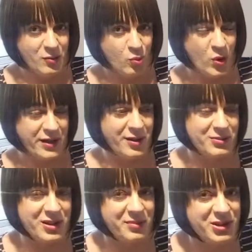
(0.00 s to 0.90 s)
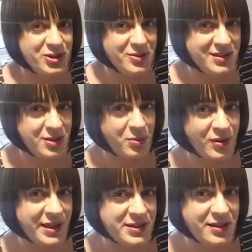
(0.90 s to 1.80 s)
when I'm going to be due this
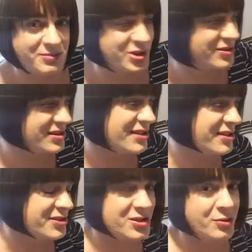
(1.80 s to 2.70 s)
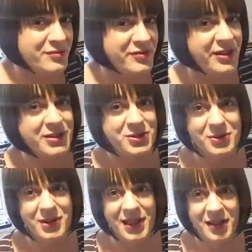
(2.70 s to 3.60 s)
operation. I'm due to see the consultant very
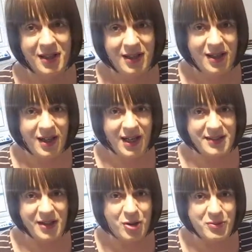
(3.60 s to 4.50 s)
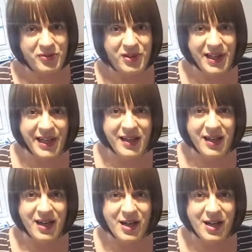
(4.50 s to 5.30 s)
shortly, and hopefully...